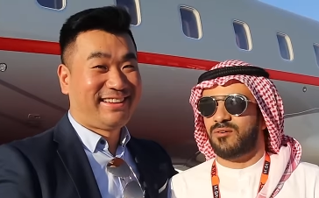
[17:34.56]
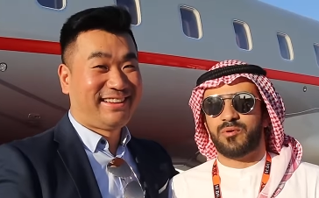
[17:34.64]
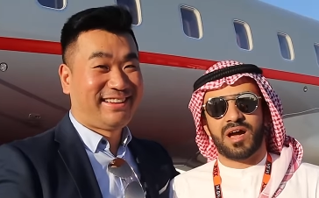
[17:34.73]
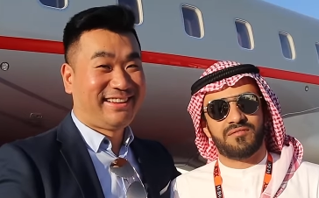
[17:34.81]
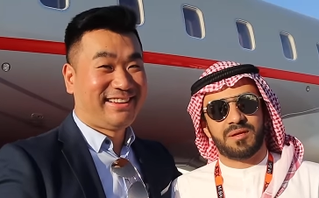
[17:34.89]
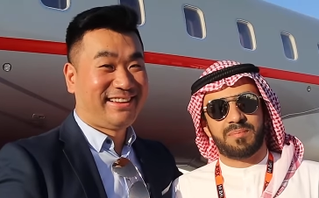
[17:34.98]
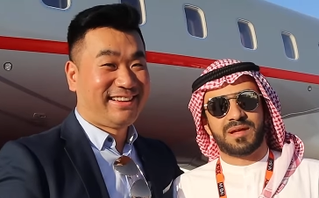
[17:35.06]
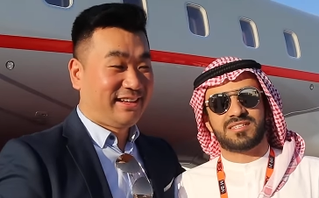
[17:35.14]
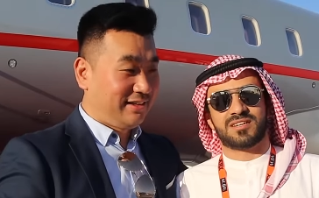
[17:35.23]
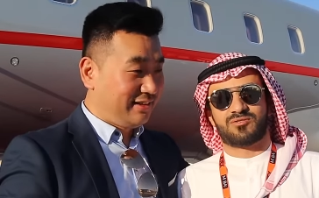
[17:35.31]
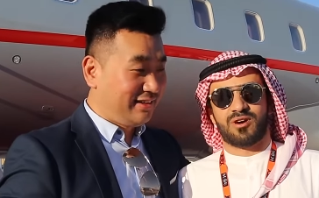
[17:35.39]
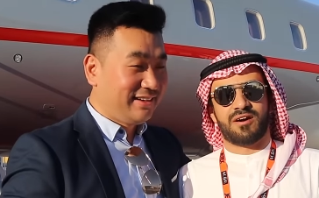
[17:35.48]
Speaker 1: We have the
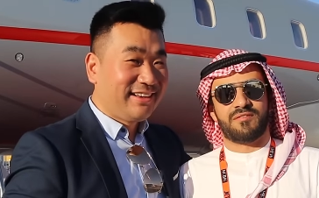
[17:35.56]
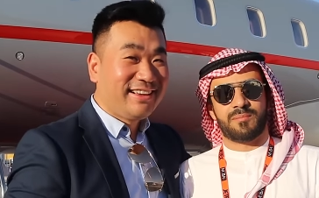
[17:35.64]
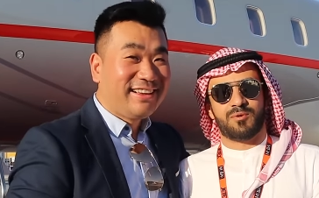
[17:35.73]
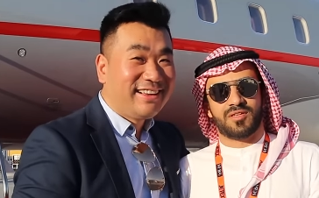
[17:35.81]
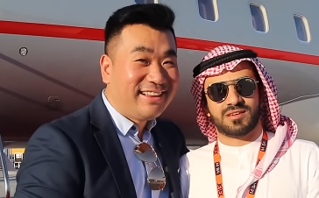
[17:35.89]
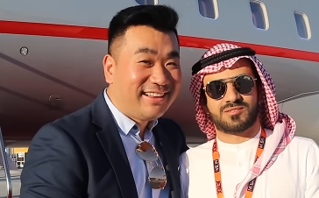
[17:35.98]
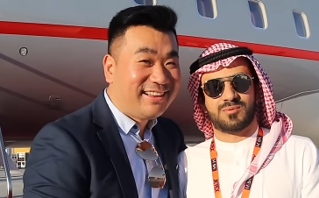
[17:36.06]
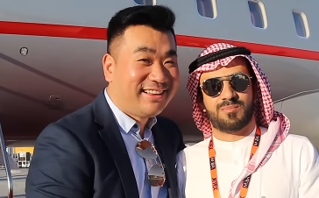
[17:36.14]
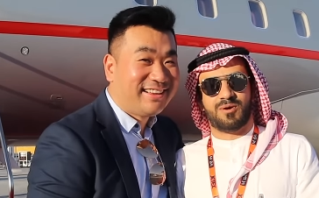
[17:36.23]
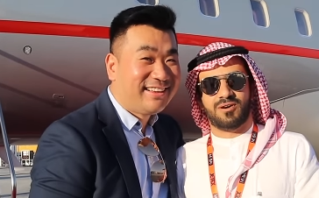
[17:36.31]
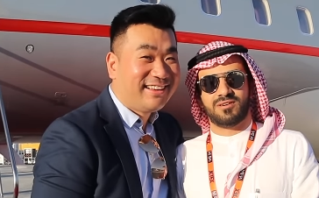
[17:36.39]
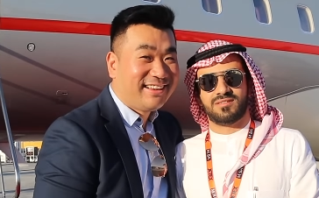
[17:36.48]
pleasure to have him with us
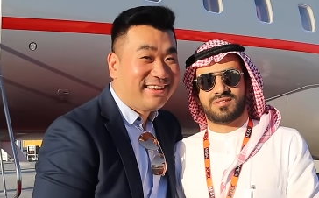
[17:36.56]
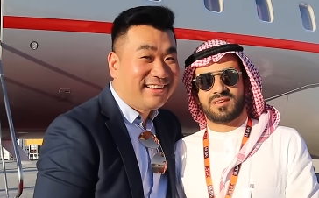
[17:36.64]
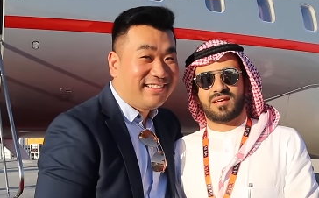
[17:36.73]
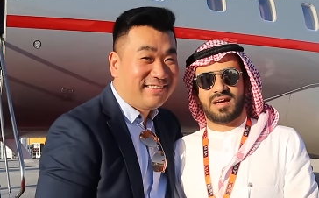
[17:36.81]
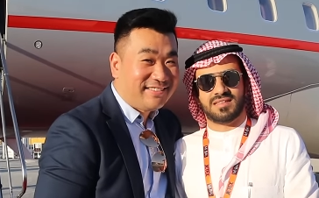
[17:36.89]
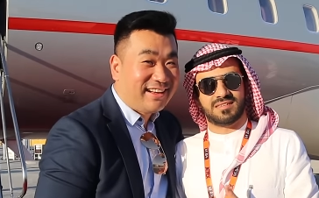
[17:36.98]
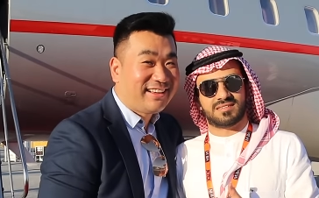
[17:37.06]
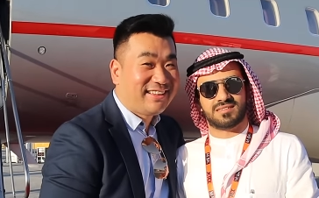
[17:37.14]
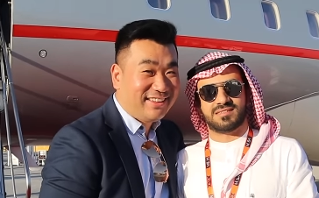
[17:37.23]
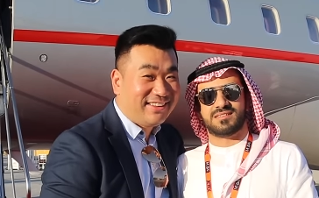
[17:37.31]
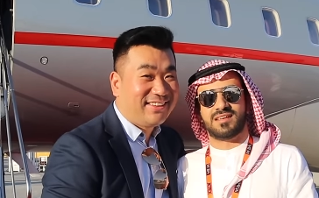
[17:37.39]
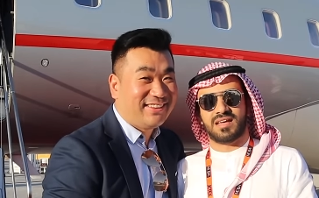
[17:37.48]
on board. And
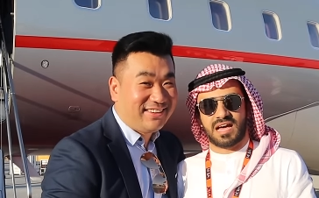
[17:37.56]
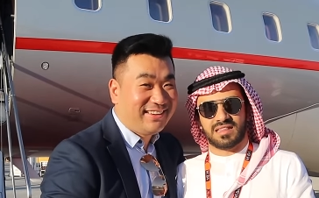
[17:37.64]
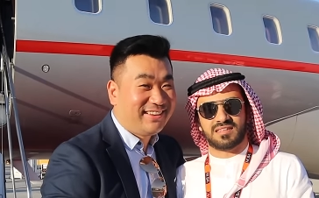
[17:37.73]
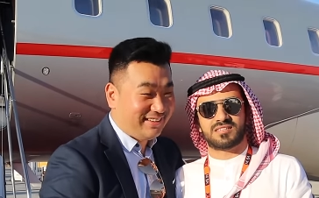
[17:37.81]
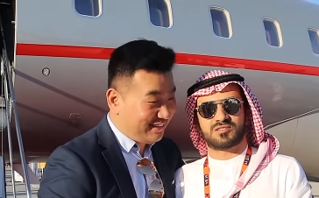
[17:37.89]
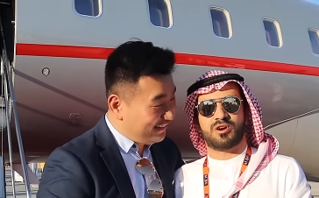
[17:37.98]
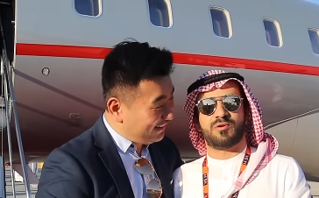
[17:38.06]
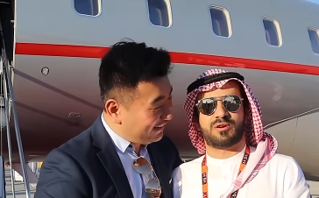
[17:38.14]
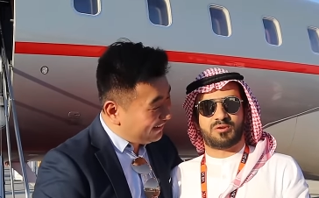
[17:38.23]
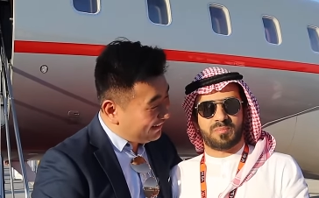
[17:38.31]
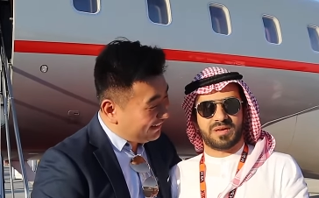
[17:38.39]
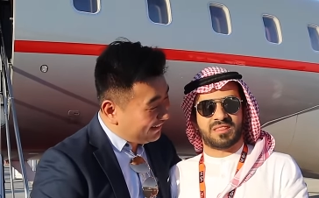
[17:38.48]
Thank you. Is, and this is
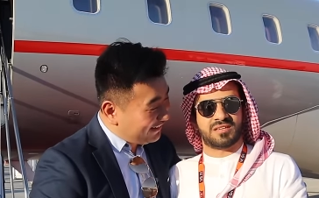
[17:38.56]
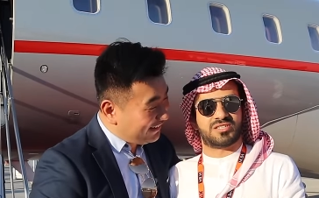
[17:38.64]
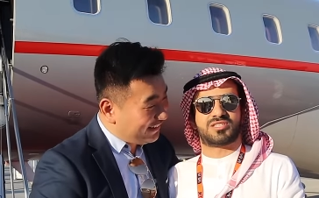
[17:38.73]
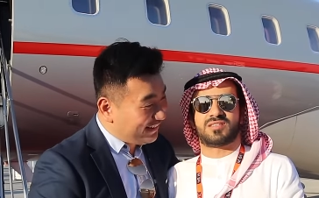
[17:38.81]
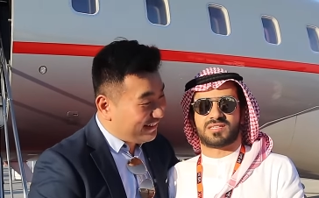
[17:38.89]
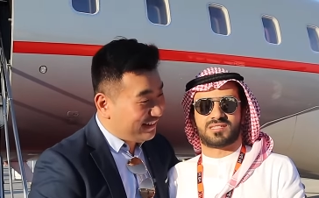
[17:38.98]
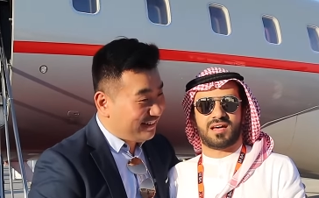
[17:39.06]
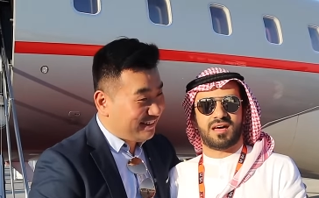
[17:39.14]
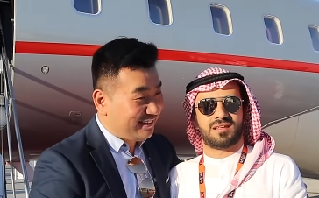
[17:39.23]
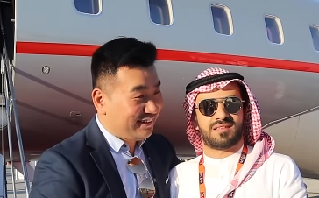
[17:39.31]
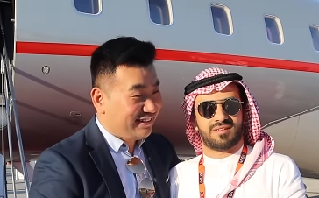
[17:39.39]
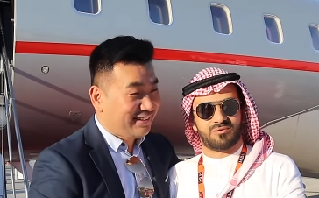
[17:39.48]
going to be the, just the
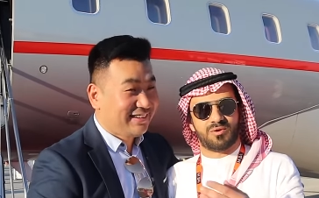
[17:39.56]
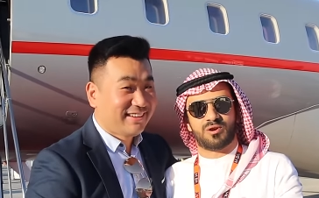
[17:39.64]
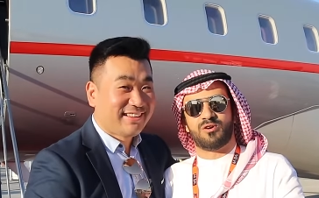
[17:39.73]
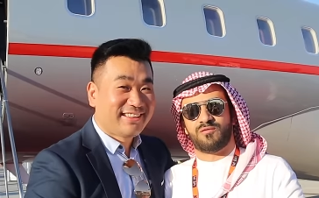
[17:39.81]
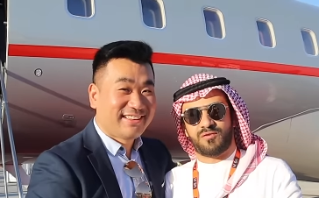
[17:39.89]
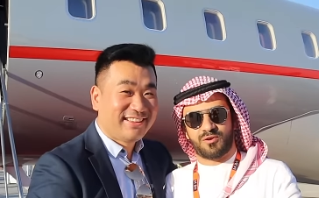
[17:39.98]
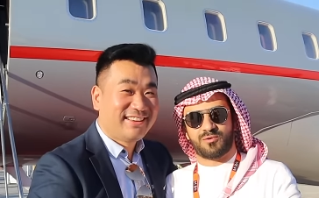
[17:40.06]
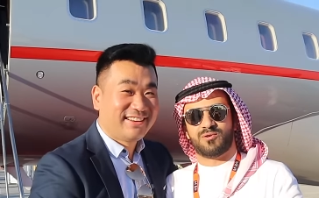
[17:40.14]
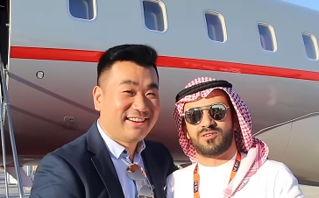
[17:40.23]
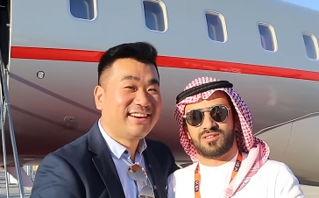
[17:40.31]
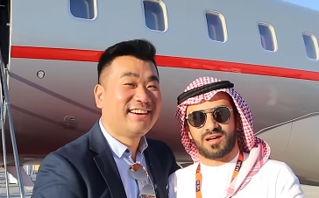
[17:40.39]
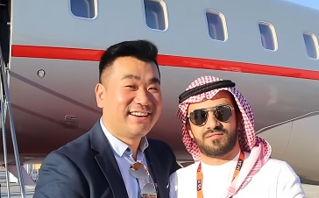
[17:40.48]
start, and we'll go
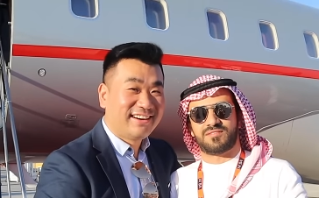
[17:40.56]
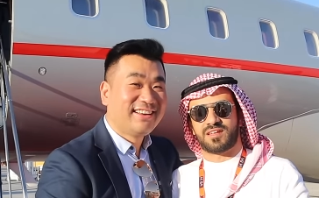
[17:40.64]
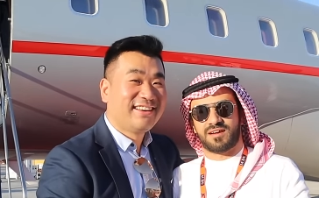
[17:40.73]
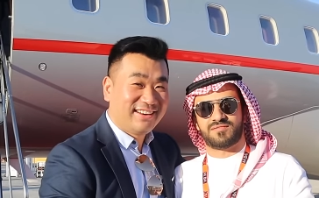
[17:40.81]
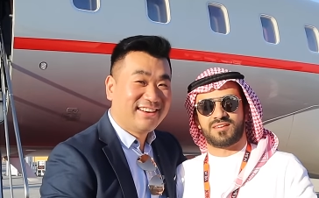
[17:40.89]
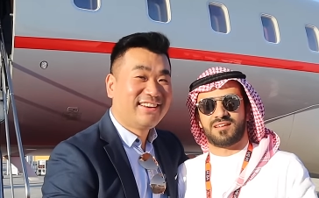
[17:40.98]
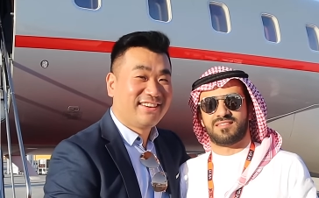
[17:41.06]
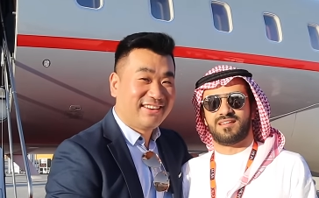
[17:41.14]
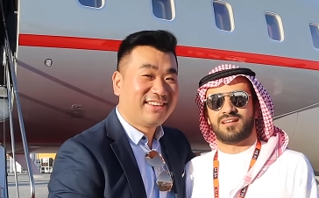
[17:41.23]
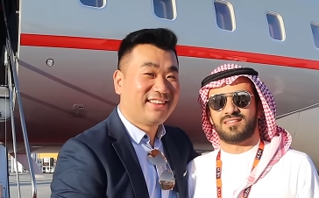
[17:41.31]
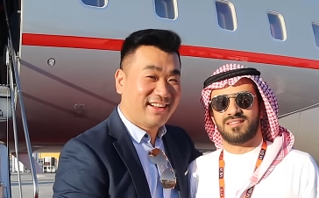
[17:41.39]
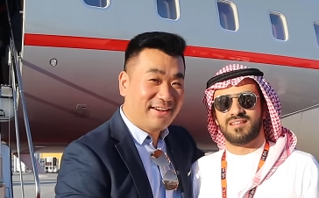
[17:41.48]
forward after, after,
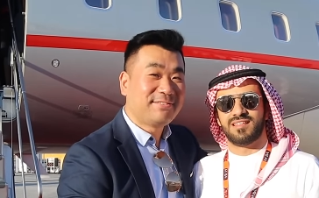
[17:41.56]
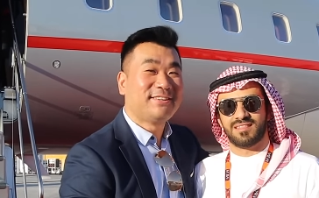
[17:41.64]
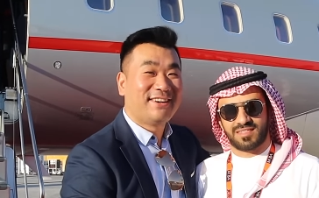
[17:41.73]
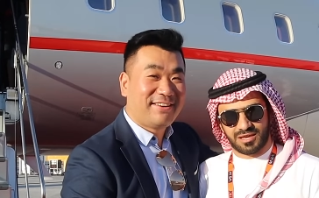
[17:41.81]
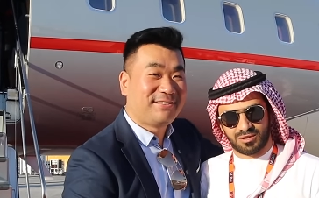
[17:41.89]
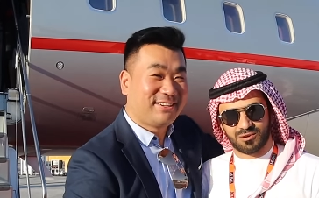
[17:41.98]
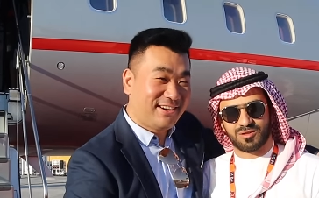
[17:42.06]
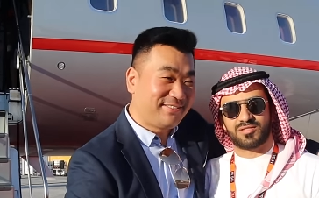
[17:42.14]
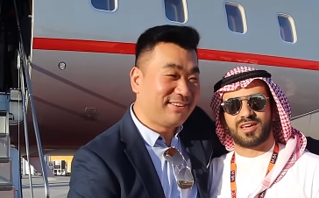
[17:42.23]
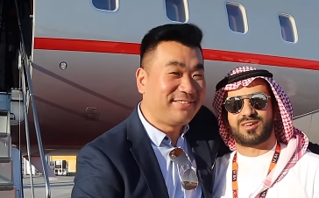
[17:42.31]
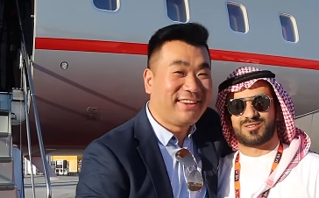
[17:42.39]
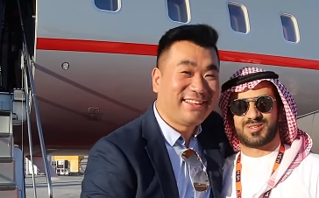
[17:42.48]
after. thank after, you,
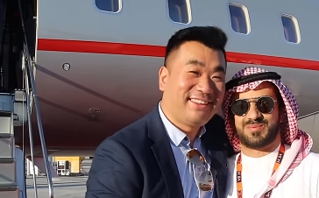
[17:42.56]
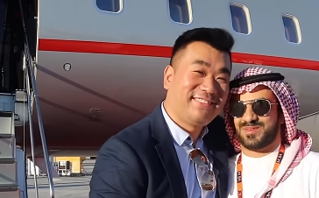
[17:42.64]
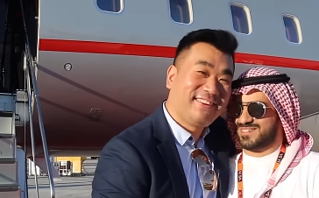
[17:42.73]
after. Thank you so you.